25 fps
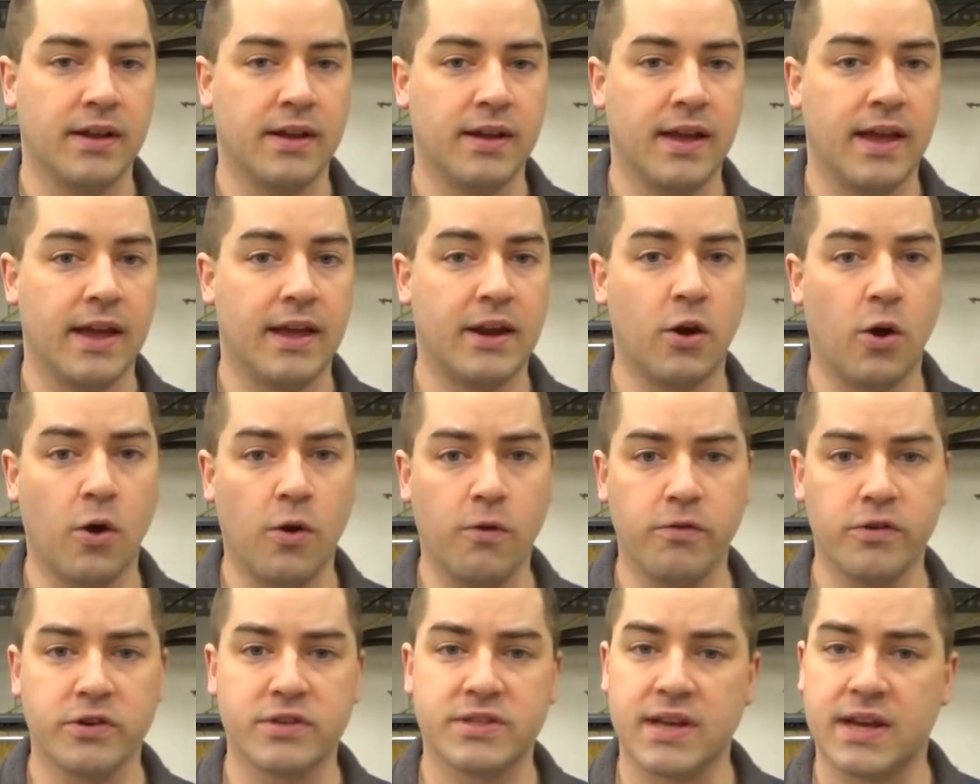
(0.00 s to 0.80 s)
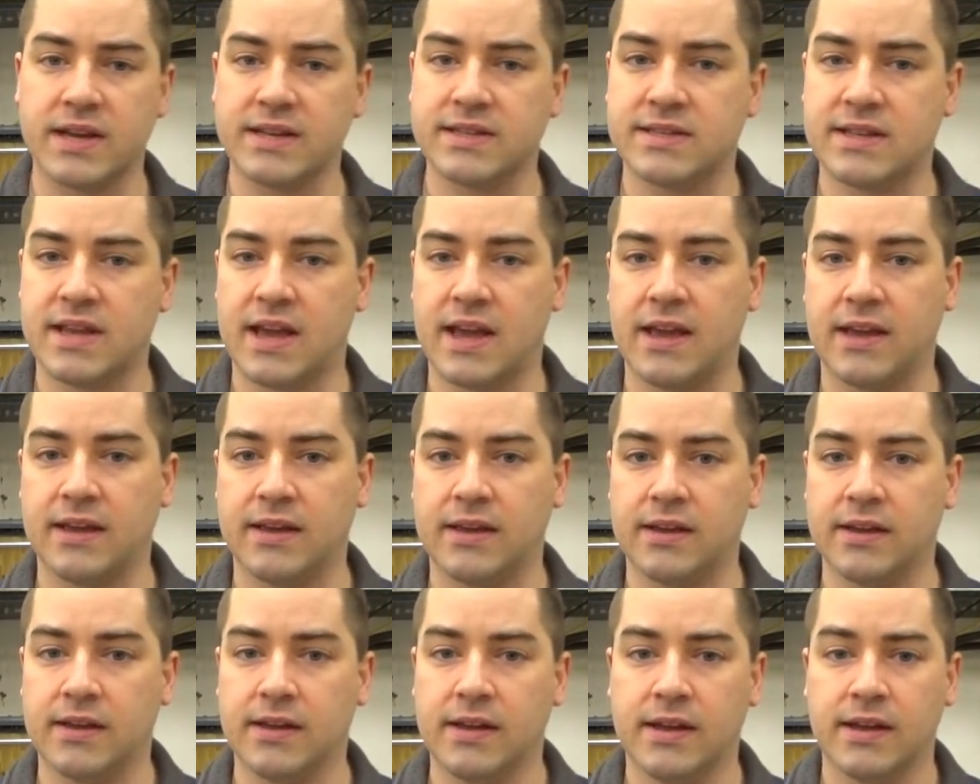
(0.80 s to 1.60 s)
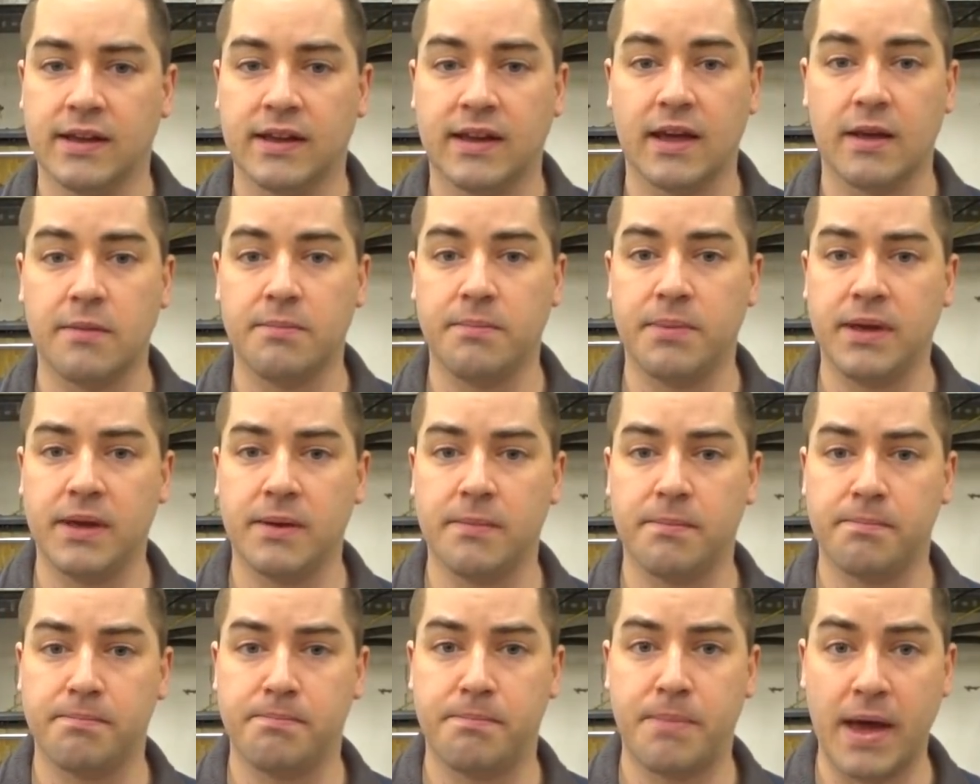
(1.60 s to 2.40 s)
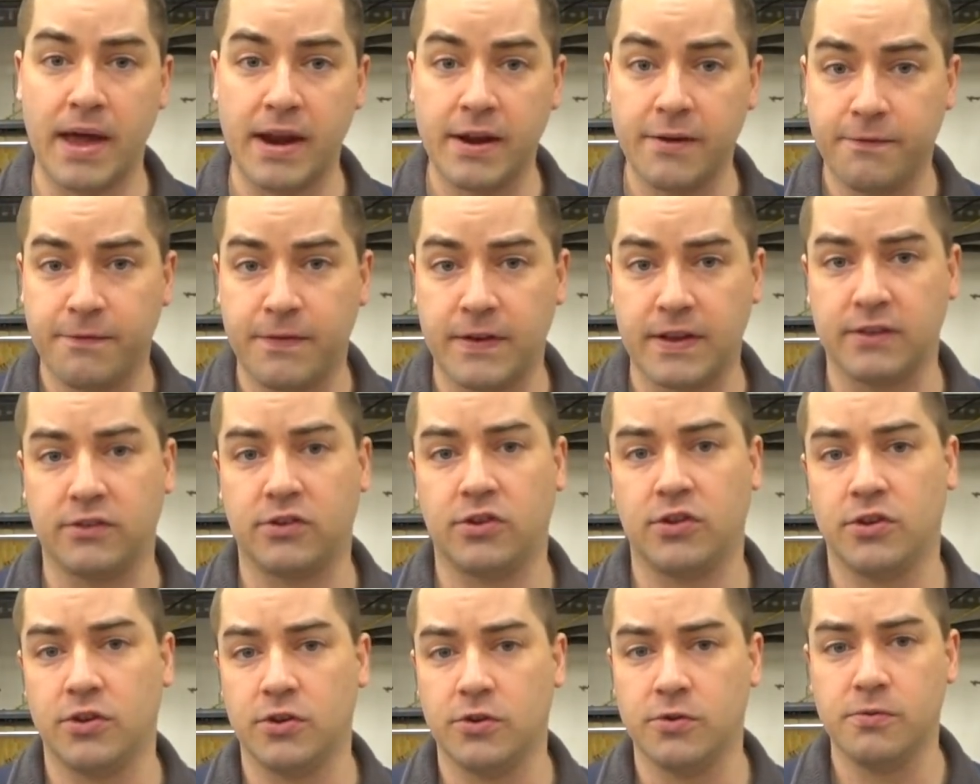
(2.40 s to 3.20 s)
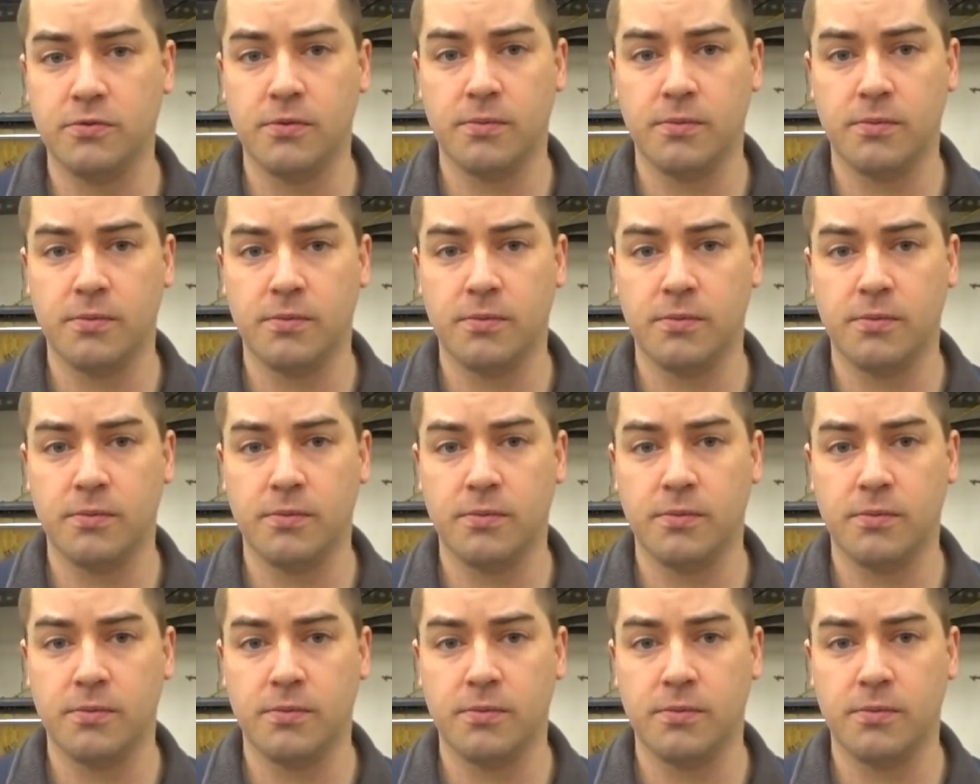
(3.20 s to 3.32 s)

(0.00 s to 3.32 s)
an oversized tank can be a benefit to you,